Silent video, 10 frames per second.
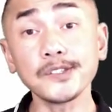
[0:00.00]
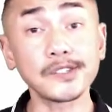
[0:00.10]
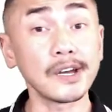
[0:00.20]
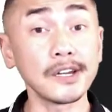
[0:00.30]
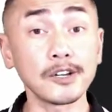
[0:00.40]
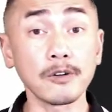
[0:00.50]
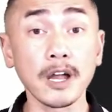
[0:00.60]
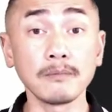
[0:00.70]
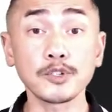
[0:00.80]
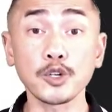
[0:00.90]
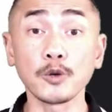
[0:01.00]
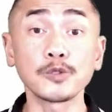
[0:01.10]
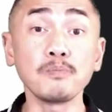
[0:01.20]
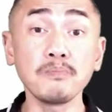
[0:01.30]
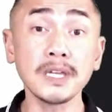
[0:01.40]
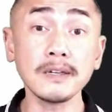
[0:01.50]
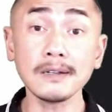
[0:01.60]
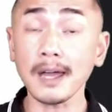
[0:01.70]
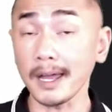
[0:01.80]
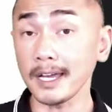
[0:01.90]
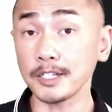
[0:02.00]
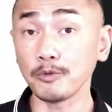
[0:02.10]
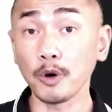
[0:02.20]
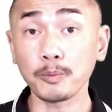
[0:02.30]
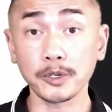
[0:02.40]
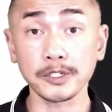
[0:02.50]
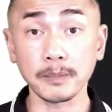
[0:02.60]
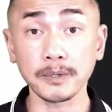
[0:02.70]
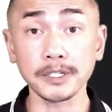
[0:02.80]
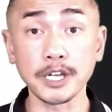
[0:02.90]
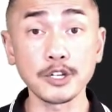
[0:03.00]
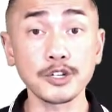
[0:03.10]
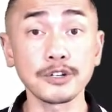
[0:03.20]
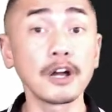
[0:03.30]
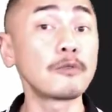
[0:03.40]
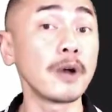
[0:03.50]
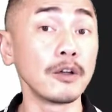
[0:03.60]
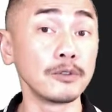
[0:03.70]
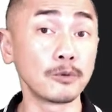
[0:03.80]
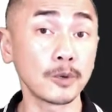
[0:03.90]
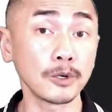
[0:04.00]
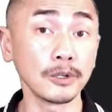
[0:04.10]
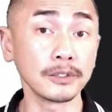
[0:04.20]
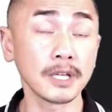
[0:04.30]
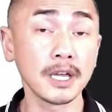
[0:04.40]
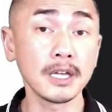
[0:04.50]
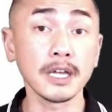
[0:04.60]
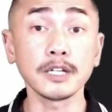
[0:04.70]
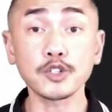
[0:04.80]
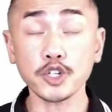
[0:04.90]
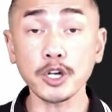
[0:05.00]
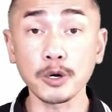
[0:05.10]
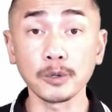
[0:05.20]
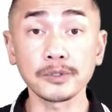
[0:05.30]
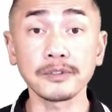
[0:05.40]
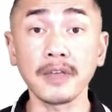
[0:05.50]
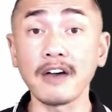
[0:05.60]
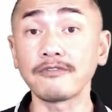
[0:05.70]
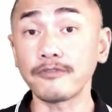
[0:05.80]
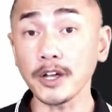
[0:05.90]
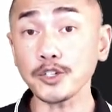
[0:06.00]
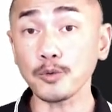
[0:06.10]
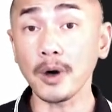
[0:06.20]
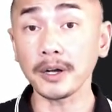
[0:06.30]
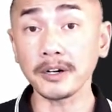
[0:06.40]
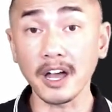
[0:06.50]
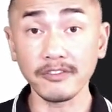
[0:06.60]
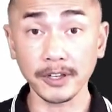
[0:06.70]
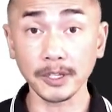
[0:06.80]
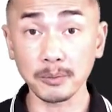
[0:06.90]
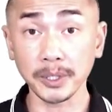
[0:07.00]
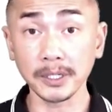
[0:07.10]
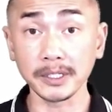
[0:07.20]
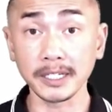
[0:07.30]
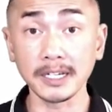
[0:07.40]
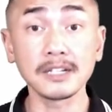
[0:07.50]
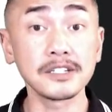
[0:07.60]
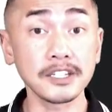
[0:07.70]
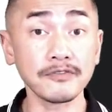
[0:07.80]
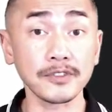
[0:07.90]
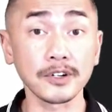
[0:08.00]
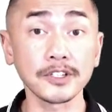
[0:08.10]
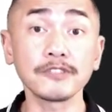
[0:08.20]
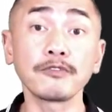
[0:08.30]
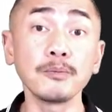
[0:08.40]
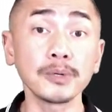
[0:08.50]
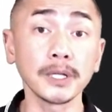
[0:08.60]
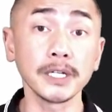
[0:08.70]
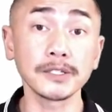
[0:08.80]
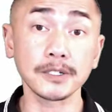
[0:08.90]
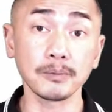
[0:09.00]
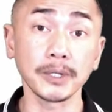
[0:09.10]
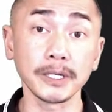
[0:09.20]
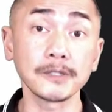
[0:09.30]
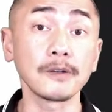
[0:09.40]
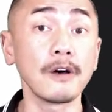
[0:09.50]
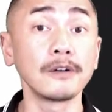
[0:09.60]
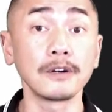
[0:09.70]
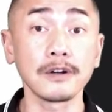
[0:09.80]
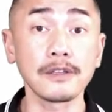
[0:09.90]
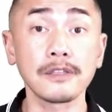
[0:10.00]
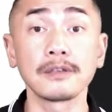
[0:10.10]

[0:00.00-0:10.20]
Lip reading: diagram shows mean annual precipitation around the world. It shows that freshwater availability differs from place to place on Earth.